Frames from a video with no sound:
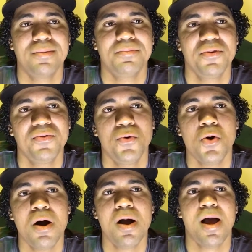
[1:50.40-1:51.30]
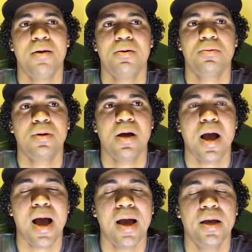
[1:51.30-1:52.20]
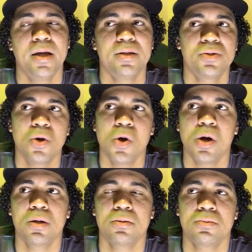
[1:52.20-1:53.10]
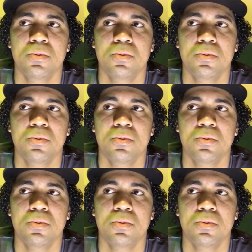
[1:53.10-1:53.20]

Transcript: Before I talk